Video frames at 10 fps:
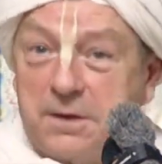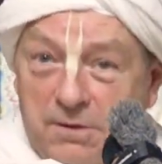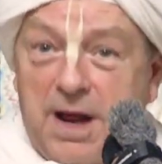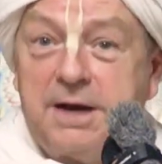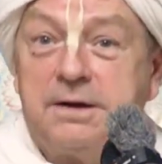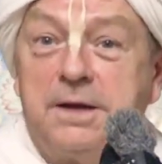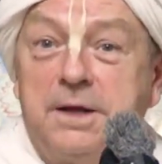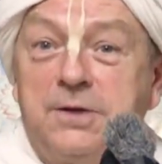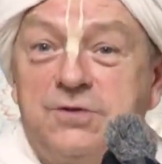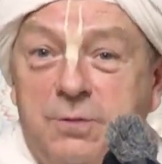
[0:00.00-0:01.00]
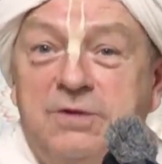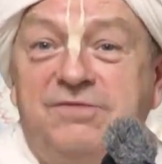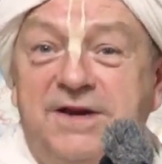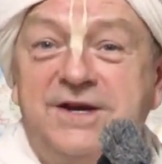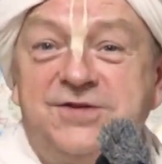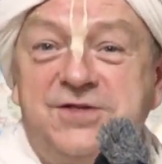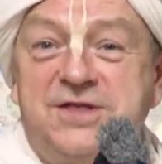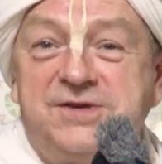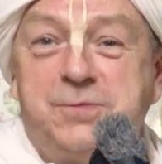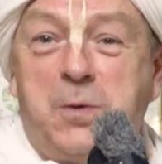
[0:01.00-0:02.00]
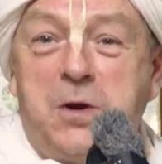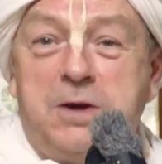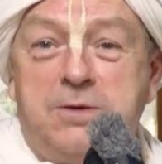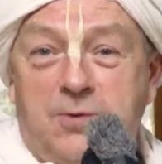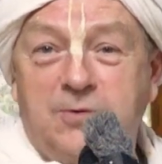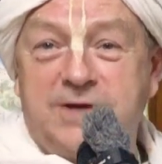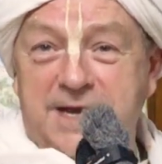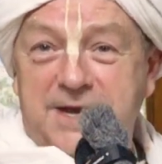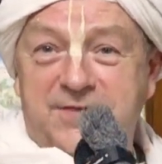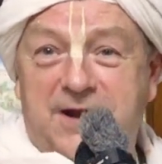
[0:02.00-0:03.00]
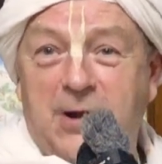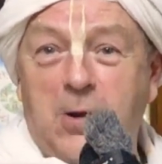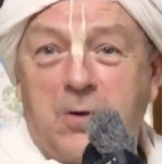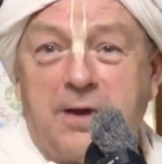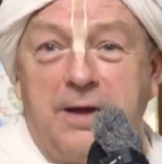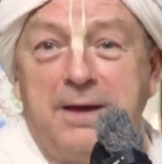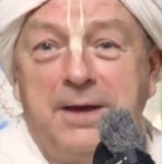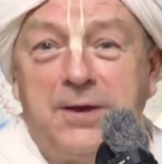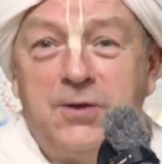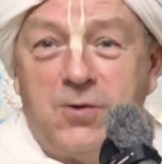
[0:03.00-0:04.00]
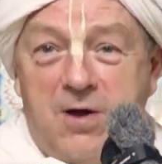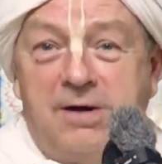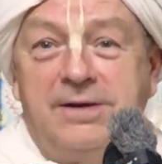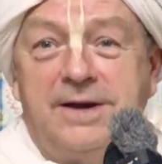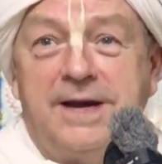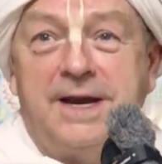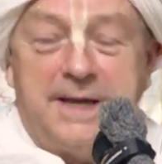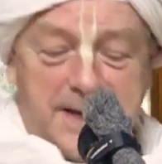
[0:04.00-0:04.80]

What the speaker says: Right? So we'll finish at this point. You're looking at the clock. You're hungry.